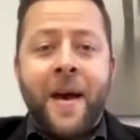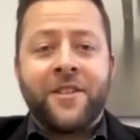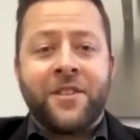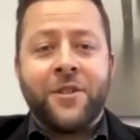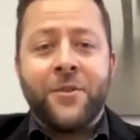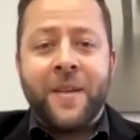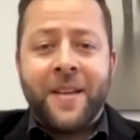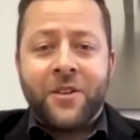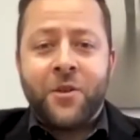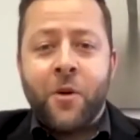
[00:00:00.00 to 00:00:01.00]
back to
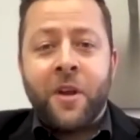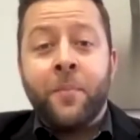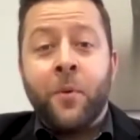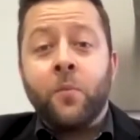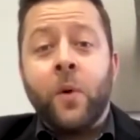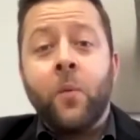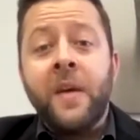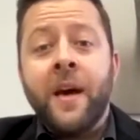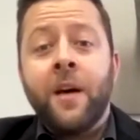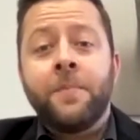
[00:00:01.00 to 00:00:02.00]
another Talking Point, where
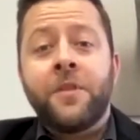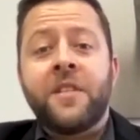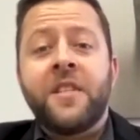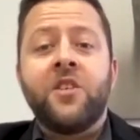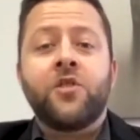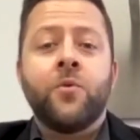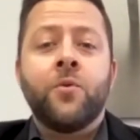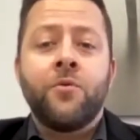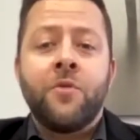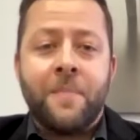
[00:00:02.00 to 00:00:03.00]
we help to teach
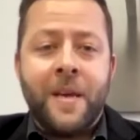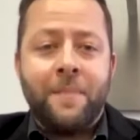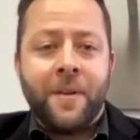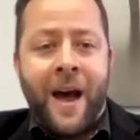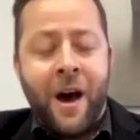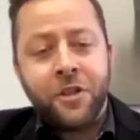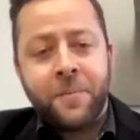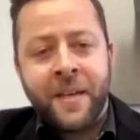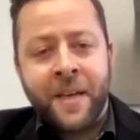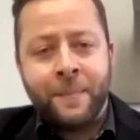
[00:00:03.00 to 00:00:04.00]
ordinary people how to
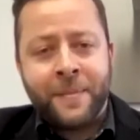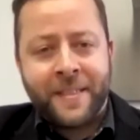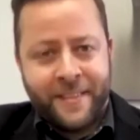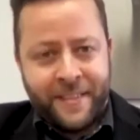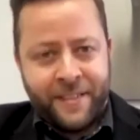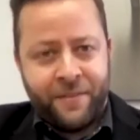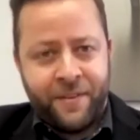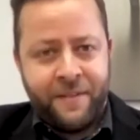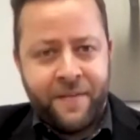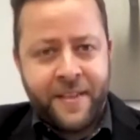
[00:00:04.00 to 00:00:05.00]
become successful
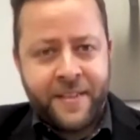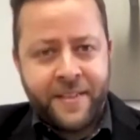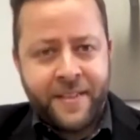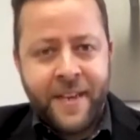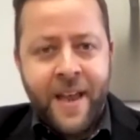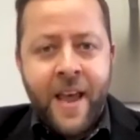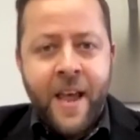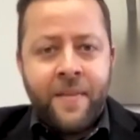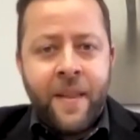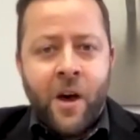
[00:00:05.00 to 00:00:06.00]
investors.
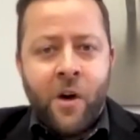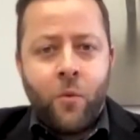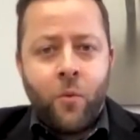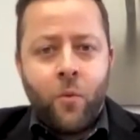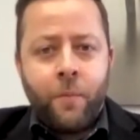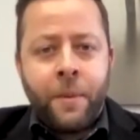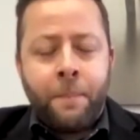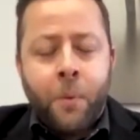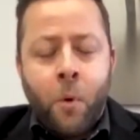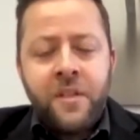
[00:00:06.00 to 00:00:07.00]
Now, the
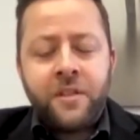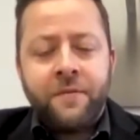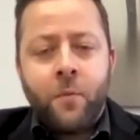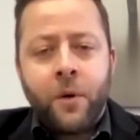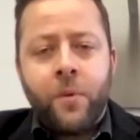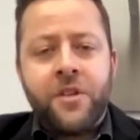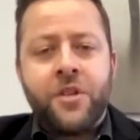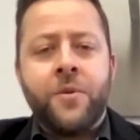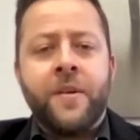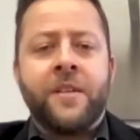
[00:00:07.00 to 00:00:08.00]
point of what we
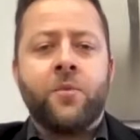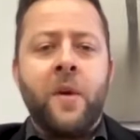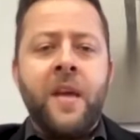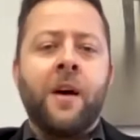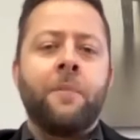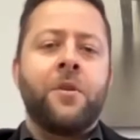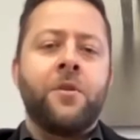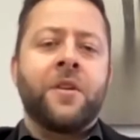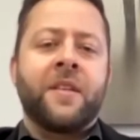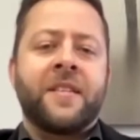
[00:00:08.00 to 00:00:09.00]
do is we help you
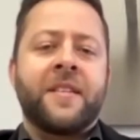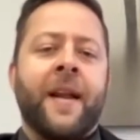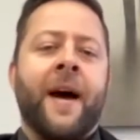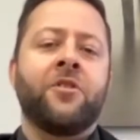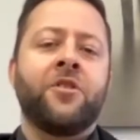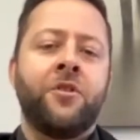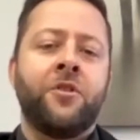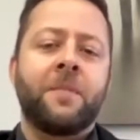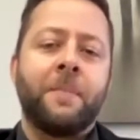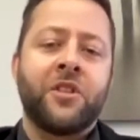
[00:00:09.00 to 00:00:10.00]
to understand how to
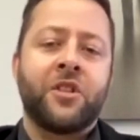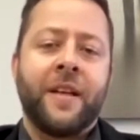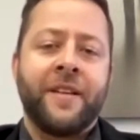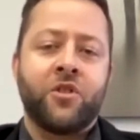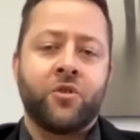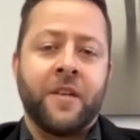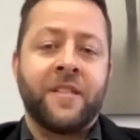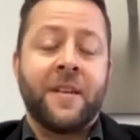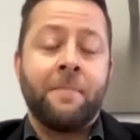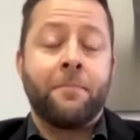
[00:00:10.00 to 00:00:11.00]
use specialized
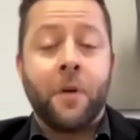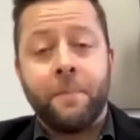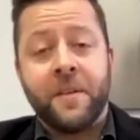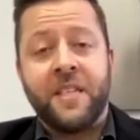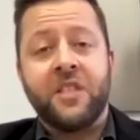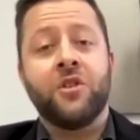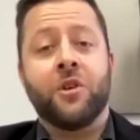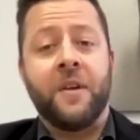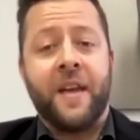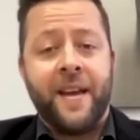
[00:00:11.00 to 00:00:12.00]
trust and property to
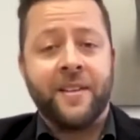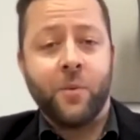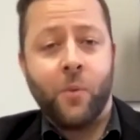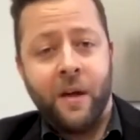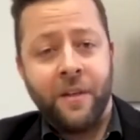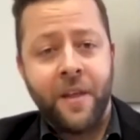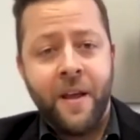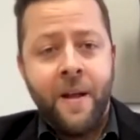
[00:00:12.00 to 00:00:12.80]
create wealth.